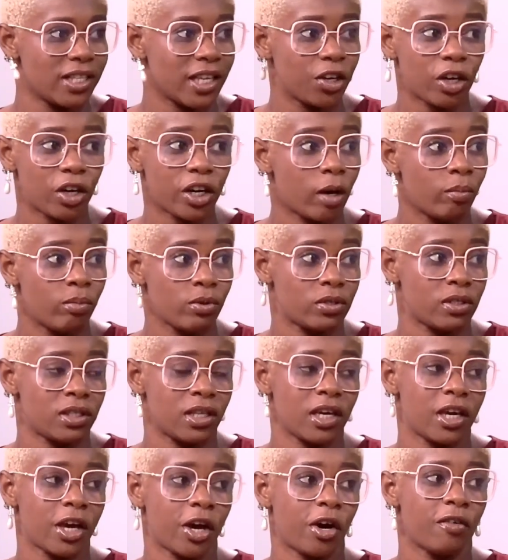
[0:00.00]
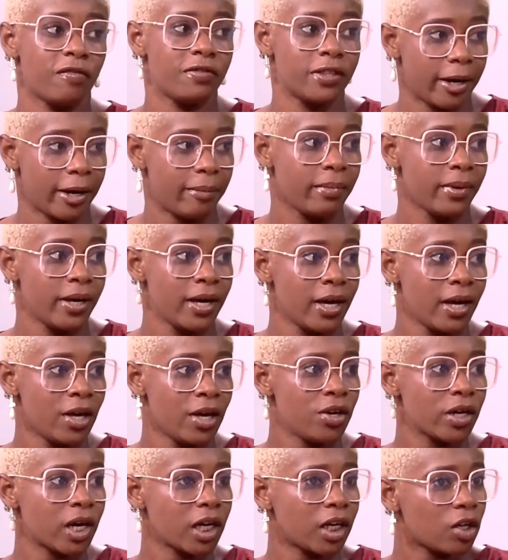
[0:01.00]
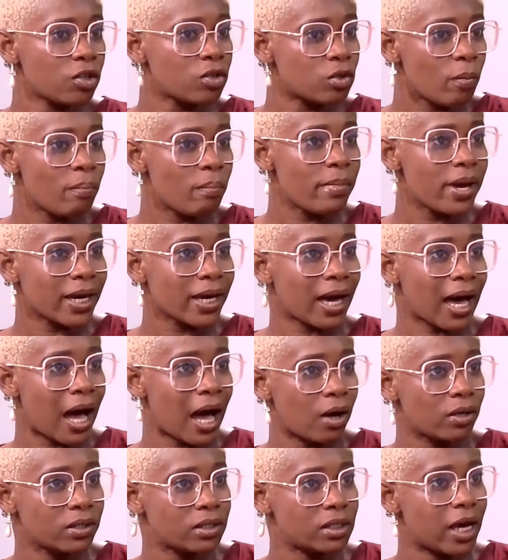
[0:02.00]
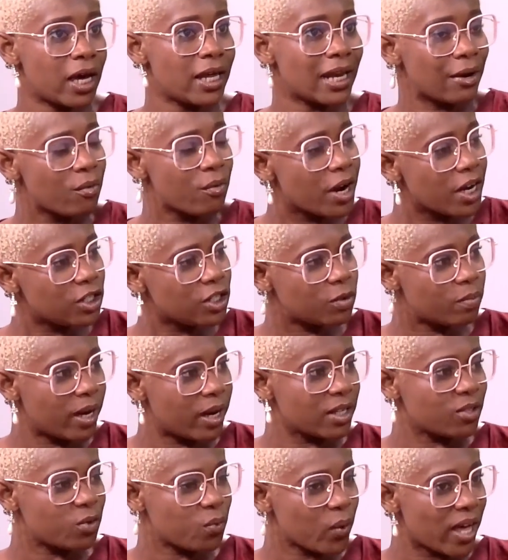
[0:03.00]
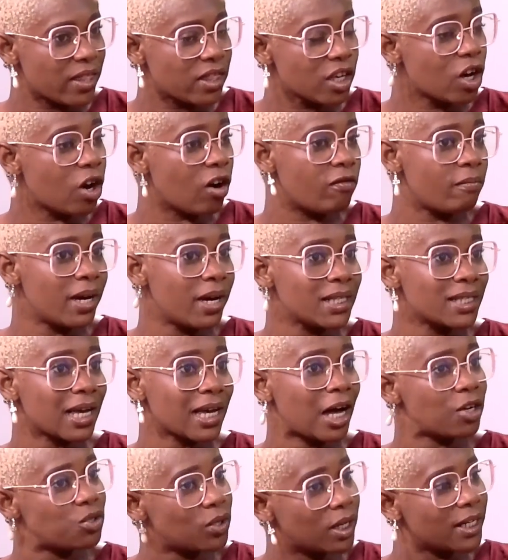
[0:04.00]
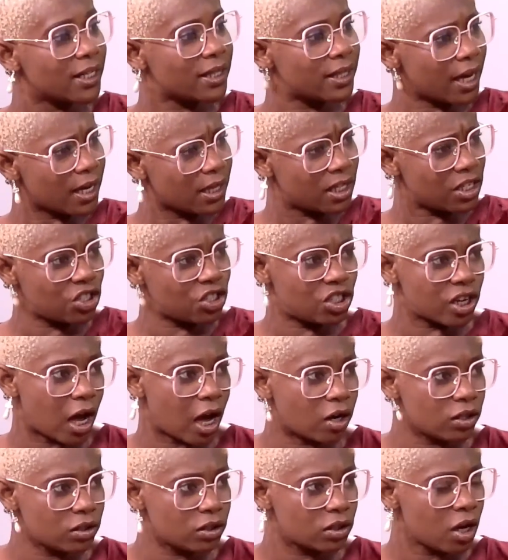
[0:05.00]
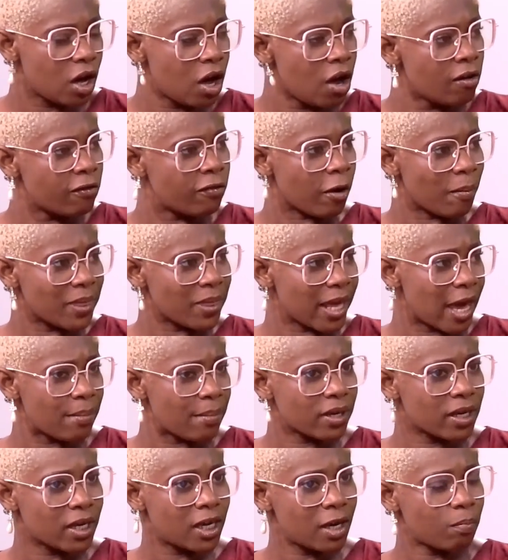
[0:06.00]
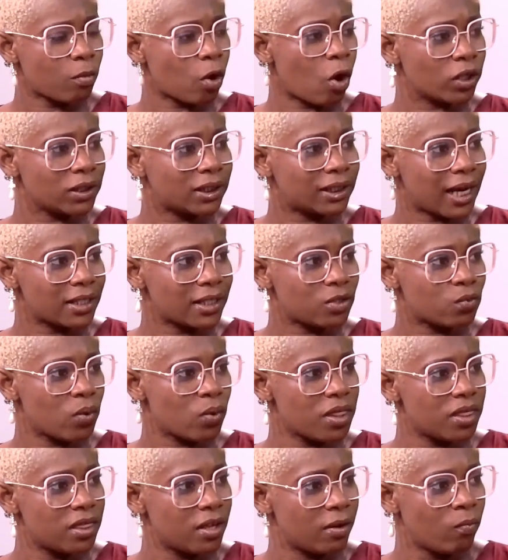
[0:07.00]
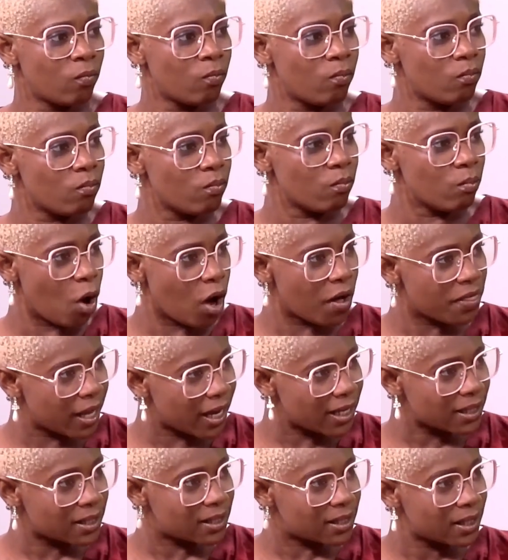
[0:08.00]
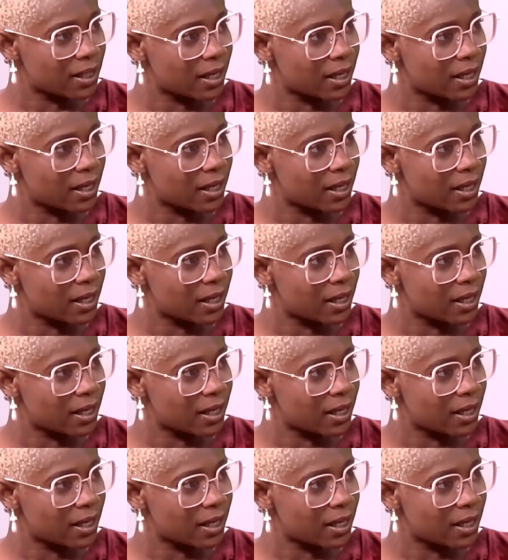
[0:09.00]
they're not able to take care of them. You can also make out an arrangement where the government can actually take this child from them, keep contact with the mothers,